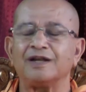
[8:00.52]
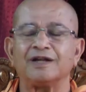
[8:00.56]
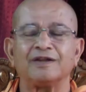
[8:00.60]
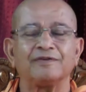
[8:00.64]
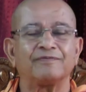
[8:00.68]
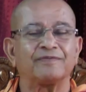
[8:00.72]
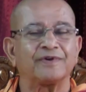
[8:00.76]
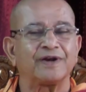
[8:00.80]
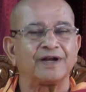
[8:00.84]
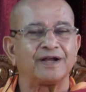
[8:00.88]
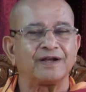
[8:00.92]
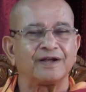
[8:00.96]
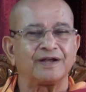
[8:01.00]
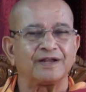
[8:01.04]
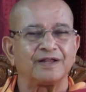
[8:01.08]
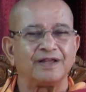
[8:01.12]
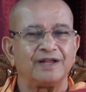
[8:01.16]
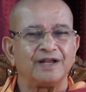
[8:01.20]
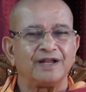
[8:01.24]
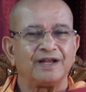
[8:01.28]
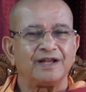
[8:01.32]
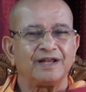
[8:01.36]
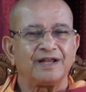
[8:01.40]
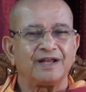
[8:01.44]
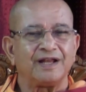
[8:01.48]
different
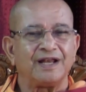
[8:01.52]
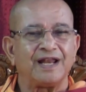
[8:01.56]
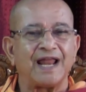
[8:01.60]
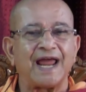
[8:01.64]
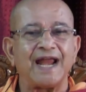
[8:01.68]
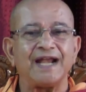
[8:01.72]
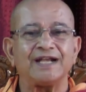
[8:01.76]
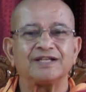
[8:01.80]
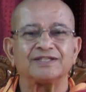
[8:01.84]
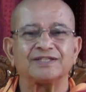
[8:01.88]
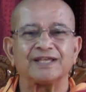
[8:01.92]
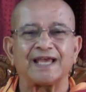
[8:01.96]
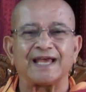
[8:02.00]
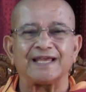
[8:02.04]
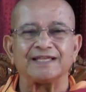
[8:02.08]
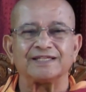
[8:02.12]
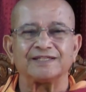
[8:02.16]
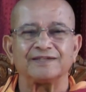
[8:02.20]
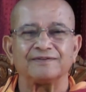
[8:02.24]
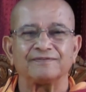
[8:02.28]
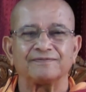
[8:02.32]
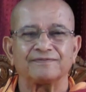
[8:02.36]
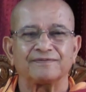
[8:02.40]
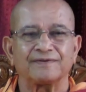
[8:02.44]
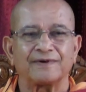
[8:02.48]
lights, as
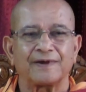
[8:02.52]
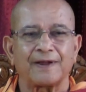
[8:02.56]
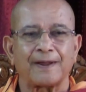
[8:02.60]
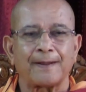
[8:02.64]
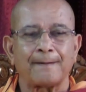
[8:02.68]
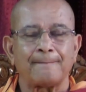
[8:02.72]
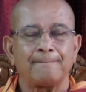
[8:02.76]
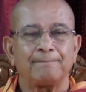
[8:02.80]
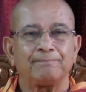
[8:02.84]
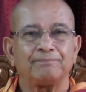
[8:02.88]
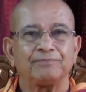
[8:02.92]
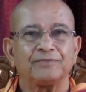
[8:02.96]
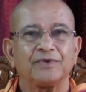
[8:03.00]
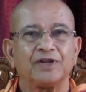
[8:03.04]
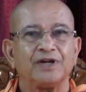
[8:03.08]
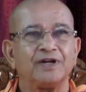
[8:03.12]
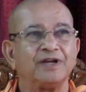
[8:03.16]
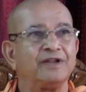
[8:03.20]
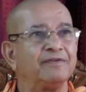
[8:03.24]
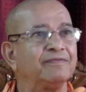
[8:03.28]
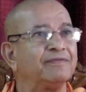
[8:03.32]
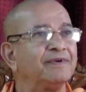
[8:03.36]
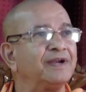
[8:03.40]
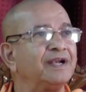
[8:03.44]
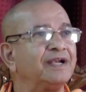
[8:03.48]
if
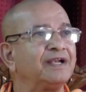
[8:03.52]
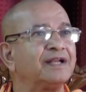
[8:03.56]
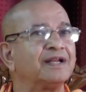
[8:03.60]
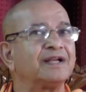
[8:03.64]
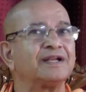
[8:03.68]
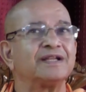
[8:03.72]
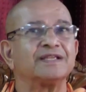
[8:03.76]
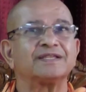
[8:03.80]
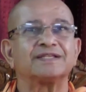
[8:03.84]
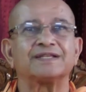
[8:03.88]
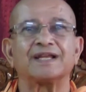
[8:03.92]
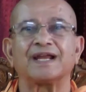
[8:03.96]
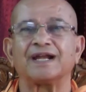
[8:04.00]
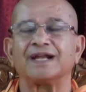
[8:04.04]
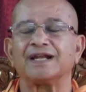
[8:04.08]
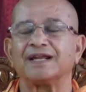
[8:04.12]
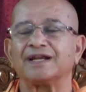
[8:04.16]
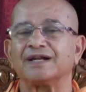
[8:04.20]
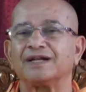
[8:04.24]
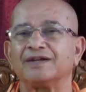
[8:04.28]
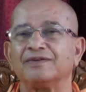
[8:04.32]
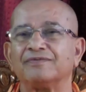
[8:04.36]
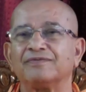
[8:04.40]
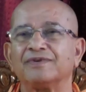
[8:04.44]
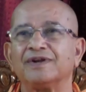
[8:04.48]
different
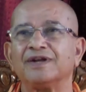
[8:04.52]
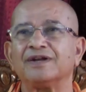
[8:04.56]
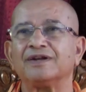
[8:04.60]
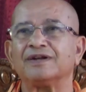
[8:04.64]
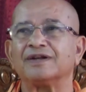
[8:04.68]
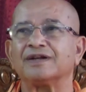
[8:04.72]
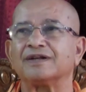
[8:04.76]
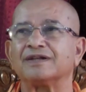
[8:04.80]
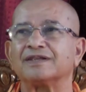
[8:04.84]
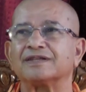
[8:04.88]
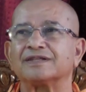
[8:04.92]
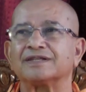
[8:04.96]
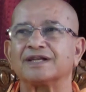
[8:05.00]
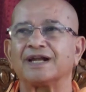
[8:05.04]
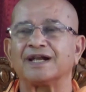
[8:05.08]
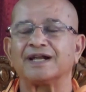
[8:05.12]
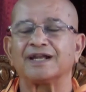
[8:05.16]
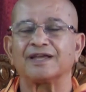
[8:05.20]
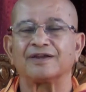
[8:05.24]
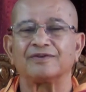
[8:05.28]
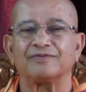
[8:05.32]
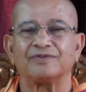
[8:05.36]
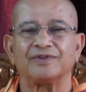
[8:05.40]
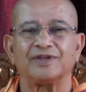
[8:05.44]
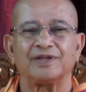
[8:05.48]
understanding
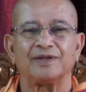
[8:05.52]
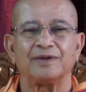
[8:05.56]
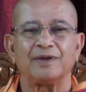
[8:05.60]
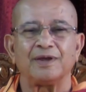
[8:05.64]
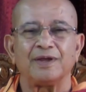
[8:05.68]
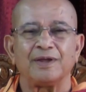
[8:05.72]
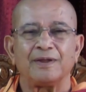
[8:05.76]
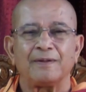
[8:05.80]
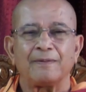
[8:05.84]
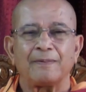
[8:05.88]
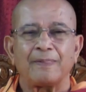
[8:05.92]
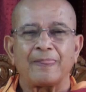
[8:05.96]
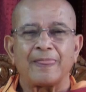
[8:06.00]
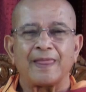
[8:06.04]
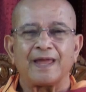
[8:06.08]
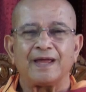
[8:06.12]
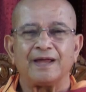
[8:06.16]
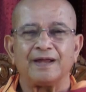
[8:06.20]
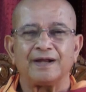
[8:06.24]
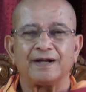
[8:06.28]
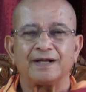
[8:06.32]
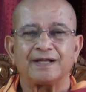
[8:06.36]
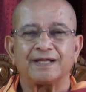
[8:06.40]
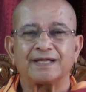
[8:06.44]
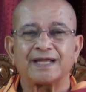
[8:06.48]
of the
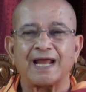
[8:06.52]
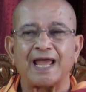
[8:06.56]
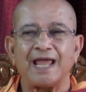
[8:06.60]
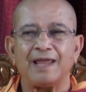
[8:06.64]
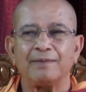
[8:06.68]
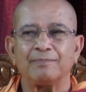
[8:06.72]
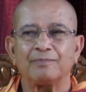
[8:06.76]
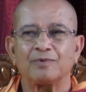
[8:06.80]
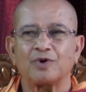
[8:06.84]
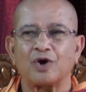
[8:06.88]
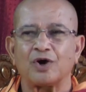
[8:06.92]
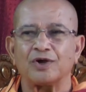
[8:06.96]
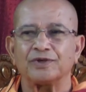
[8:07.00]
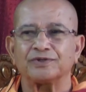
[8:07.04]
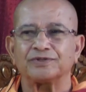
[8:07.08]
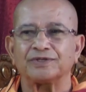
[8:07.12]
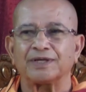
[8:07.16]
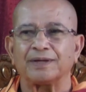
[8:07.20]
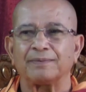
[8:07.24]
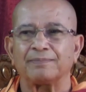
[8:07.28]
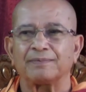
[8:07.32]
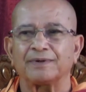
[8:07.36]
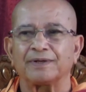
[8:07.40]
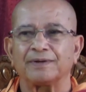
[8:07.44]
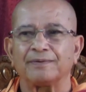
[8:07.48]
time
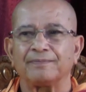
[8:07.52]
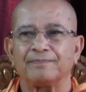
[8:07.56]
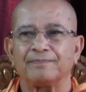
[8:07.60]
concept.